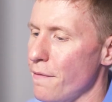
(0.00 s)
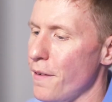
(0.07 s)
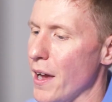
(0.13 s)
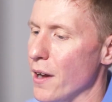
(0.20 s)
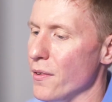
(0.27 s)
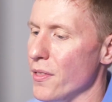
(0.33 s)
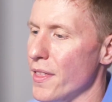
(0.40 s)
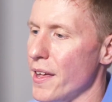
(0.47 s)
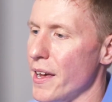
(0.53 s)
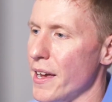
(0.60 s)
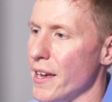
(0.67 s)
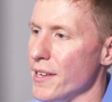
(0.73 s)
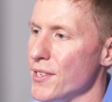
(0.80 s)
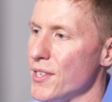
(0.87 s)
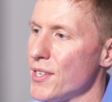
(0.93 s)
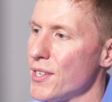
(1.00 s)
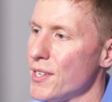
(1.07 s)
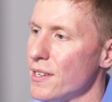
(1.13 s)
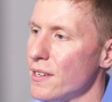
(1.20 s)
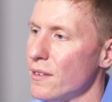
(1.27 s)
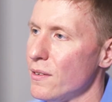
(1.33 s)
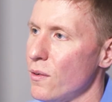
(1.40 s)
I found that
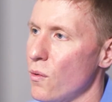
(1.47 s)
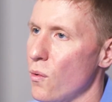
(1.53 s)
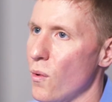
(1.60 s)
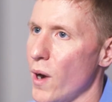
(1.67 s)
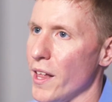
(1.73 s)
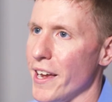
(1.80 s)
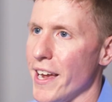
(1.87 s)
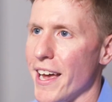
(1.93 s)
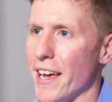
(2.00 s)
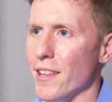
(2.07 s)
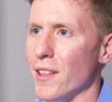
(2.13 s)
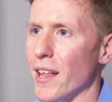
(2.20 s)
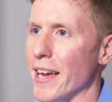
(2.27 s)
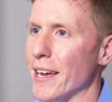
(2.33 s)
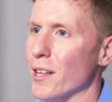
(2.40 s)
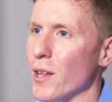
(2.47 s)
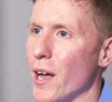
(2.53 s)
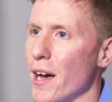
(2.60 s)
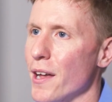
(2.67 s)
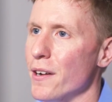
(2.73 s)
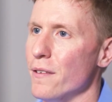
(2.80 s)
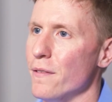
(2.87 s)
while I had
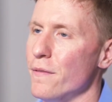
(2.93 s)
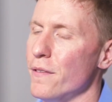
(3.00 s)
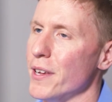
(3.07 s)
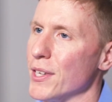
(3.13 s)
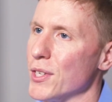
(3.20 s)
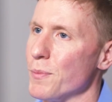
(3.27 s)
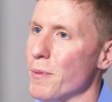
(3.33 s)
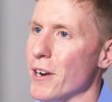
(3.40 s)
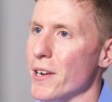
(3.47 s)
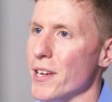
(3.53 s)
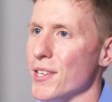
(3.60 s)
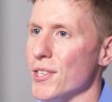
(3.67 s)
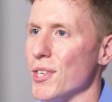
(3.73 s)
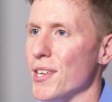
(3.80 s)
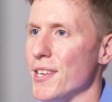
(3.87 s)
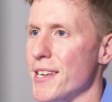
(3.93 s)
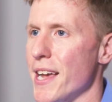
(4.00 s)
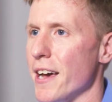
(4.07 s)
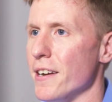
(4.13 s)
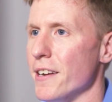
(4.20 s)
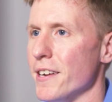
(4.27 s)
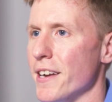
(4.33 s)
like a lot of experience
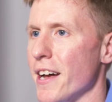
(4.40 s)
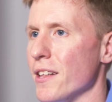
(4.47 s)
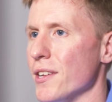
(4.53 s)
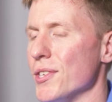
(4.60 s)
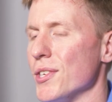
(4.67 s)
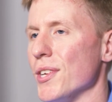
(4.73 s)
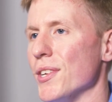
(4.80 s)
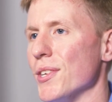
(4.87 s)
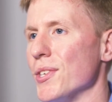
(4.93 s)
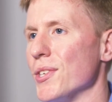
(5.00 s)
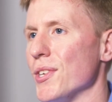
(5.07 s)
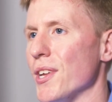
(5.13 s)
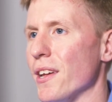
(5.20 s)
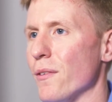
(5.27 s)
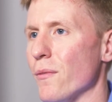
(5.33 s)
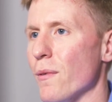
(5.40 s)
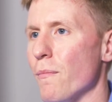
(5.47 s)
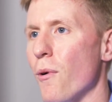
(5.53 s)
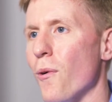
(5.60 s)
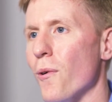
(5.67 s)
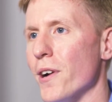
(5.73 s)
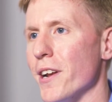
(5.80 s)
in data analysis
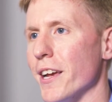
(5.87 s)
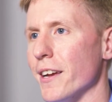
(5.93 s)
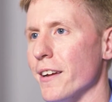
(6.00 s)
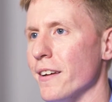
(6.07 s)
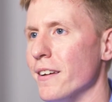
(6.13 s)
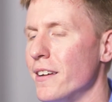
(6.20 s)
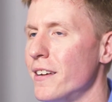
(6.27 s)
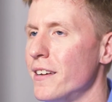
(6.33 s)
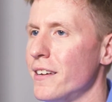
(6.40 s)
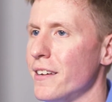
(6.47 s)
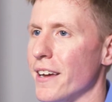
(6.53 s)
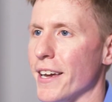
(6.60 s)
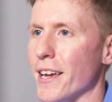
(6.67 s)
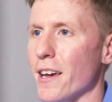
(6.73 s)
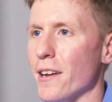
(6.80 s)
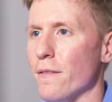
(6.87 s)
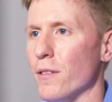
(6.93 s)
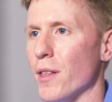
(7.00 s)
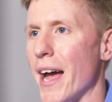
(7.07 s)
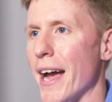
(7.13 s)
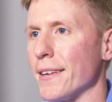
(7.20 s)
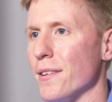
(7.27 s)
and reporting, I
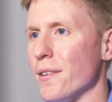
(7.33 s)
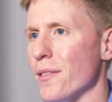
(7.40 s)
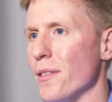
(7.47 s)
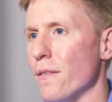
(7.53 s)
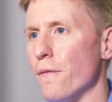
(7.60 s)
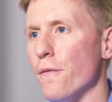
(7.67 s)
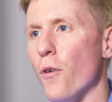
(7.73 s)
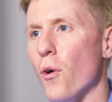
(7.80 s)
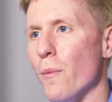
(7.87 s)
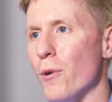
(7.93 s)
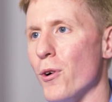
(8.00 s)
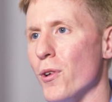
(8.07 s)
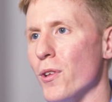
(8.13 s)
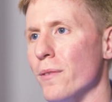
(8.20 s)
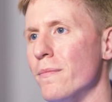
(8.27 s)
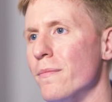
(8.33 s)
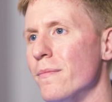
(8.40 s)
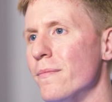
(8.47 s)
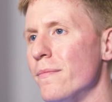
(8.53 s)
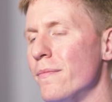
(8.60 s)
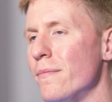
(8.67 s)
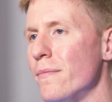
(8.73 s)
kind of lacked the
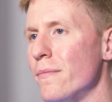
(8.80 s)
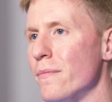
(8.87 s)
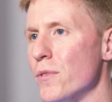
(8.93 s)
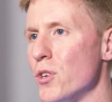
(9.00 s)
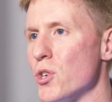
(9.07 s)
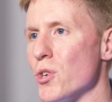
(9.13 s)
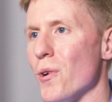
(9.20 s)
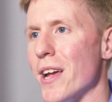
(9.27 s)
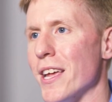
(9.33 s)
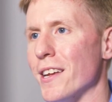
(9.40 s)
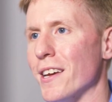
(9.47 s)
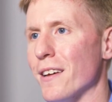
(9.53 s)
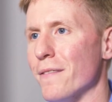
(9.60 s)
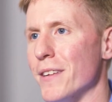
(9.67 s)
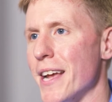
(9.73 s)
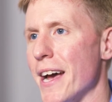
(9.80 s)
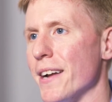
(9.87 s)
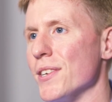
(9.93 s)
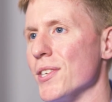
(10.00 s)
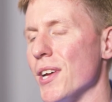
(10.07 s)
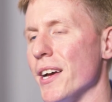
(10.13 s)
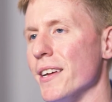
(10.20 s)
formal training of a
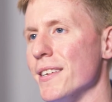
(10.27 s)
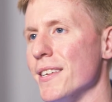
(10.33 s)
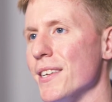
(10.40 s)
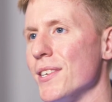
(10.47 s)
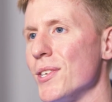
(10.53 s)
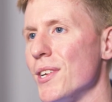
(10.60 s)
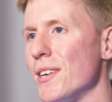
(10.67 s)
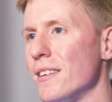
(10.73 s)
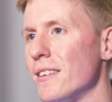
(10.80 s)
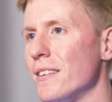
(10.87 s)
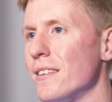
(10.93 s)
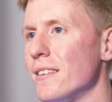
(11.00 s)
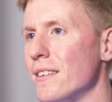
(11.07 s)
data scientist.